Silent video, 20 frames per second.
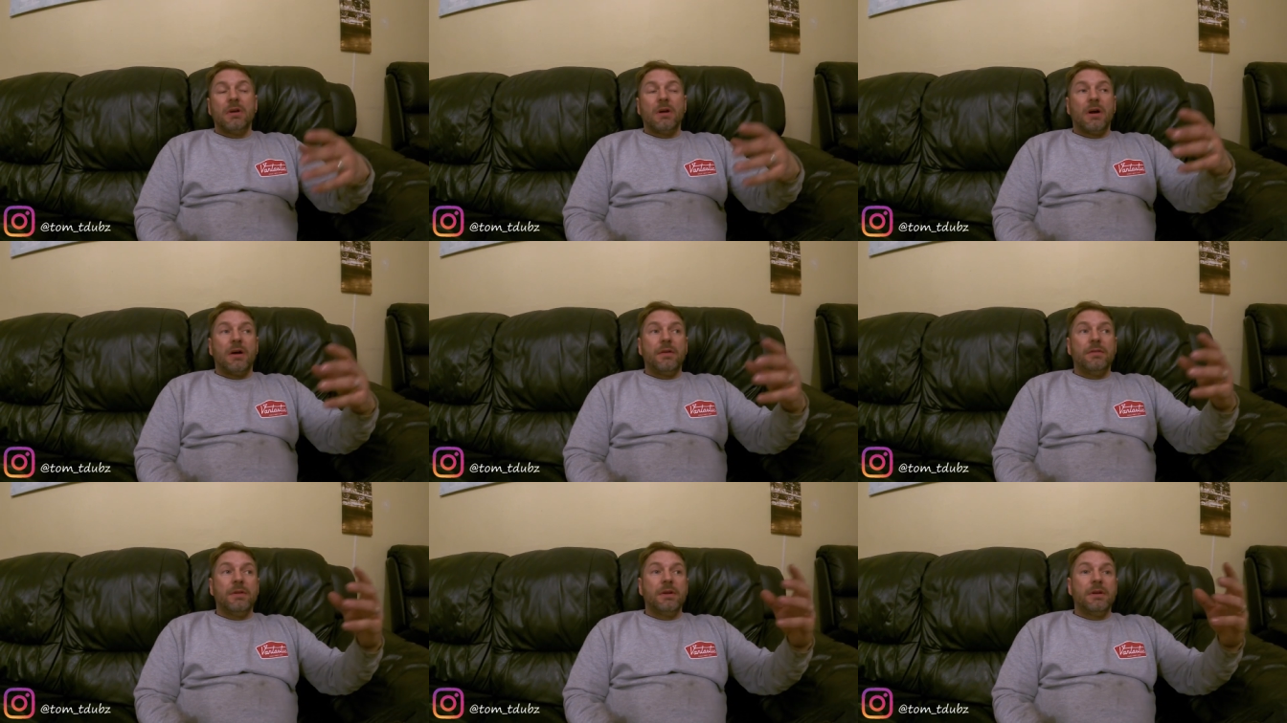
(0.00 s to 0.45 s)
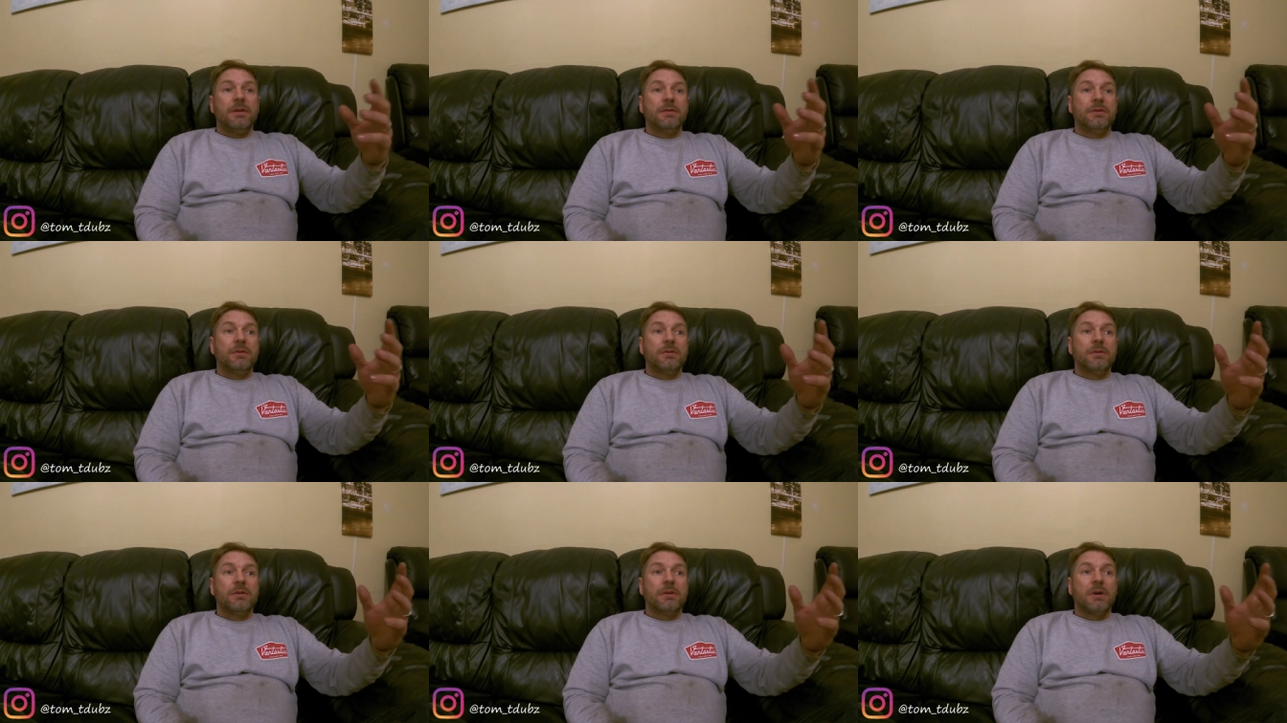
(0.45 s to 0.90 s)
and then
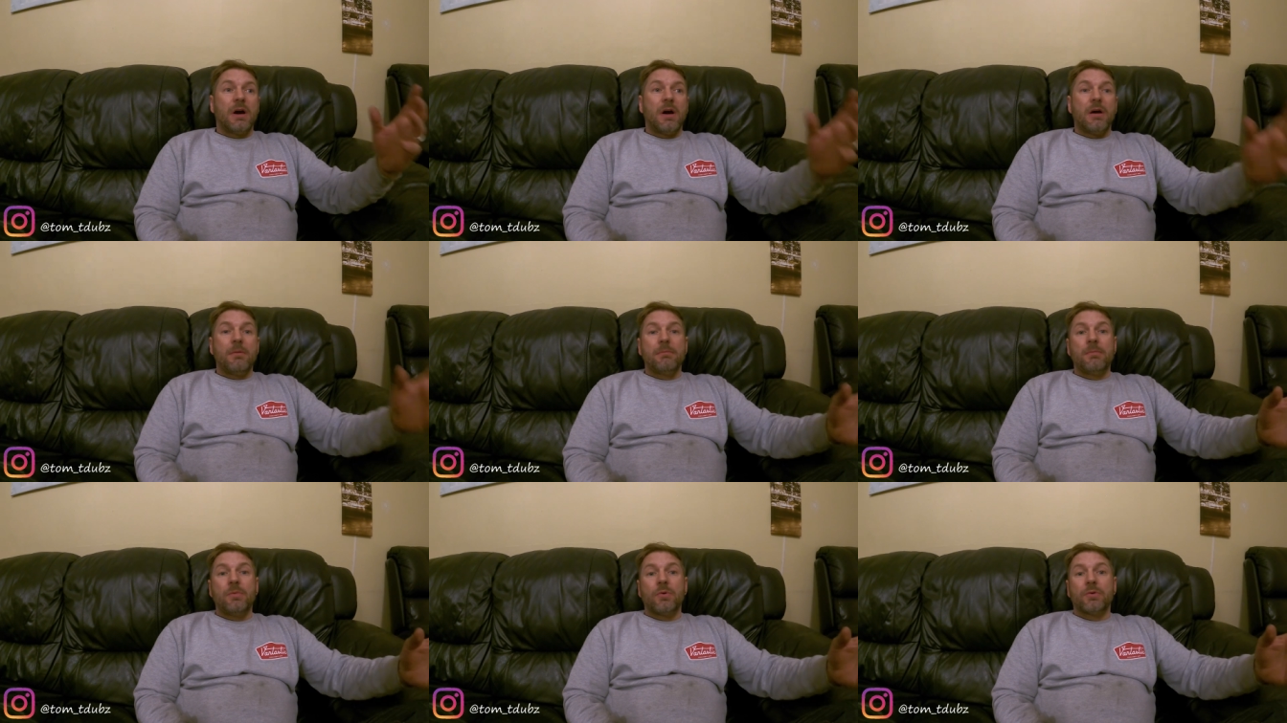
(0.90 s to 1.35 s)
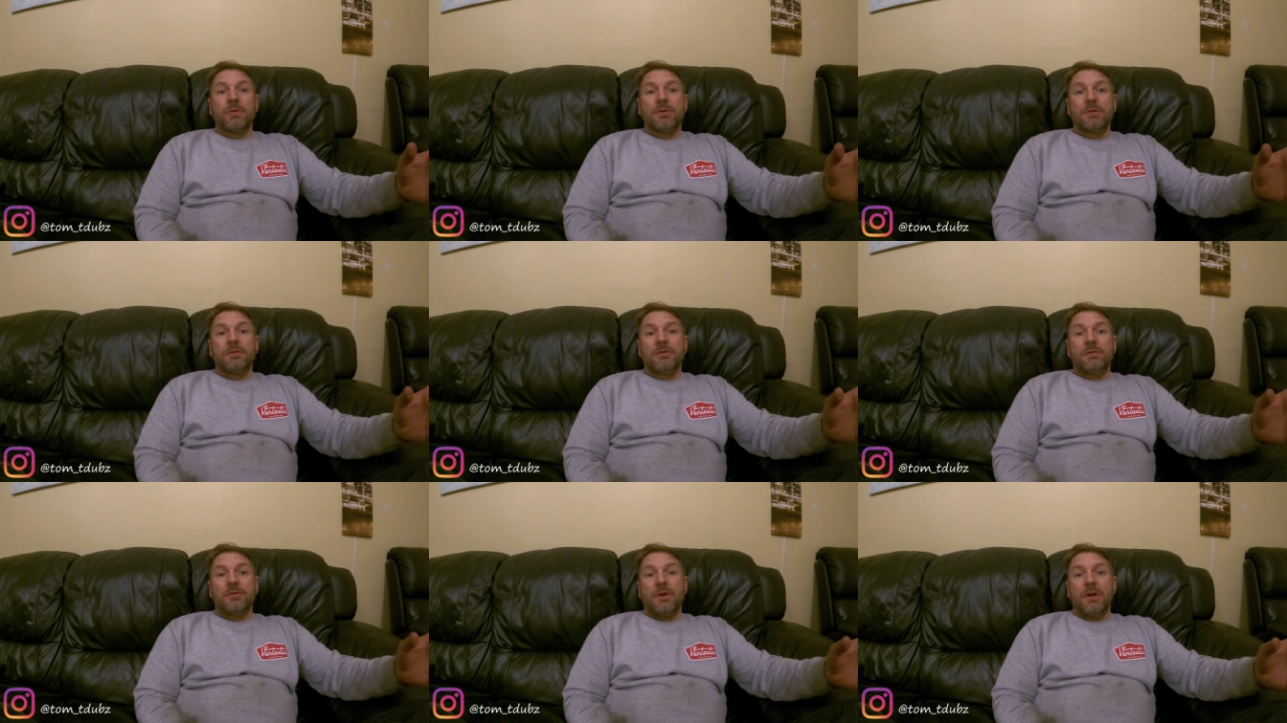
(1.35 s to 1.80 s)
doing a hub mod at
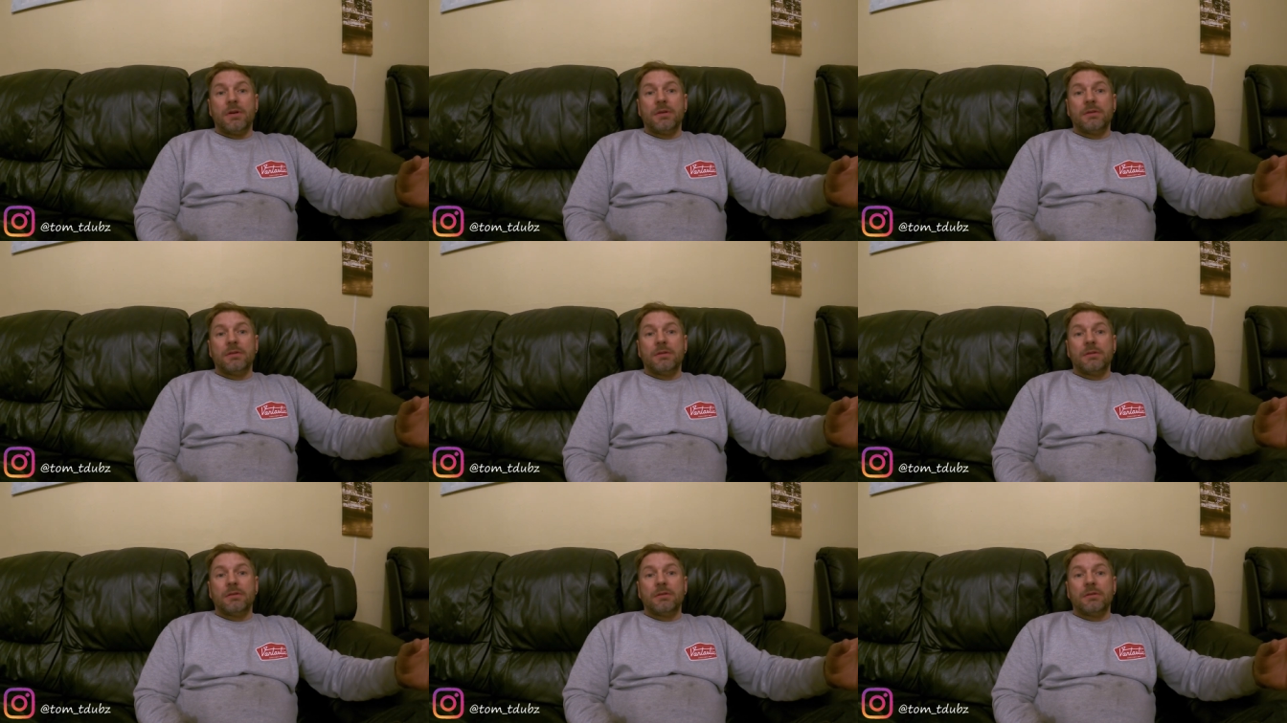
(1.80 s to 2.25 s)
the front